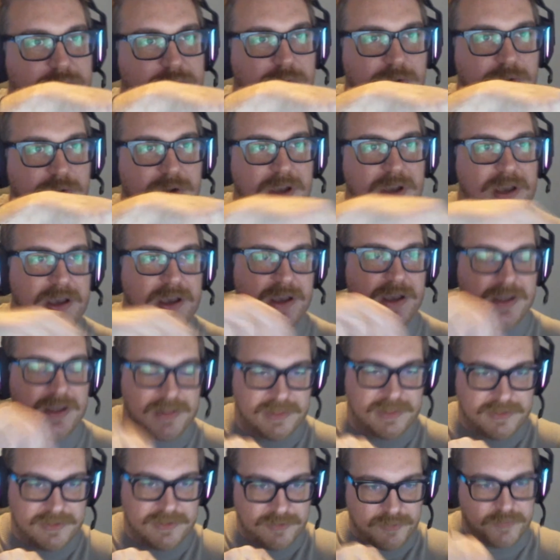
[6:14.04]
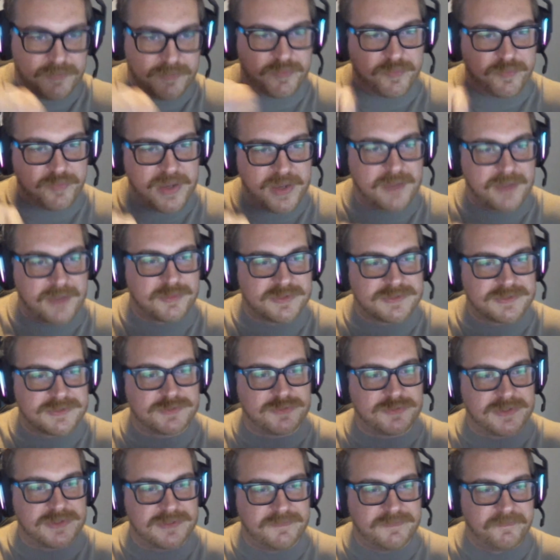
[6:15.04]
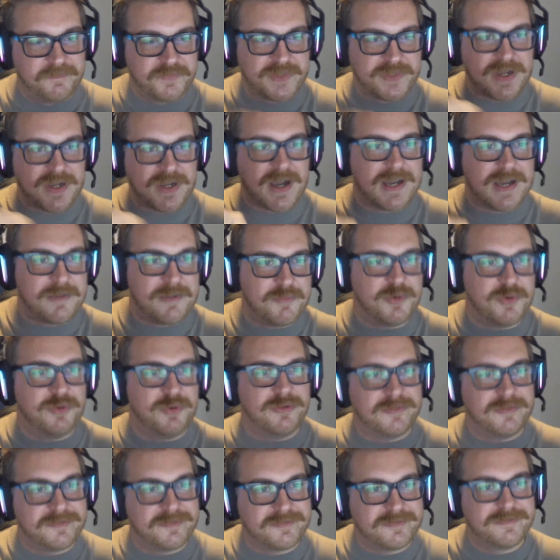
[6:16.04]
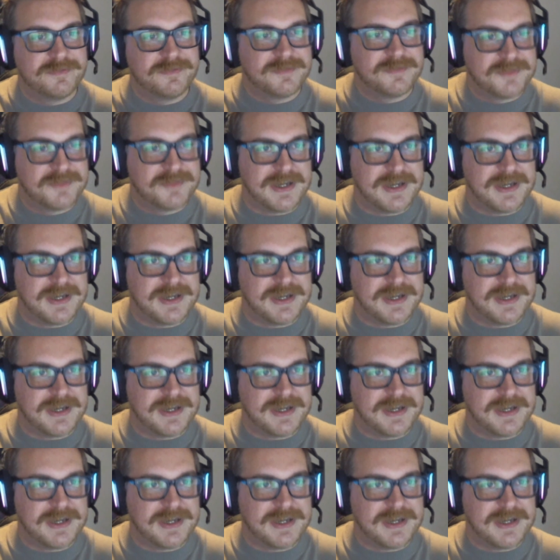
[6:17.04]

through, little pebbles would kind of move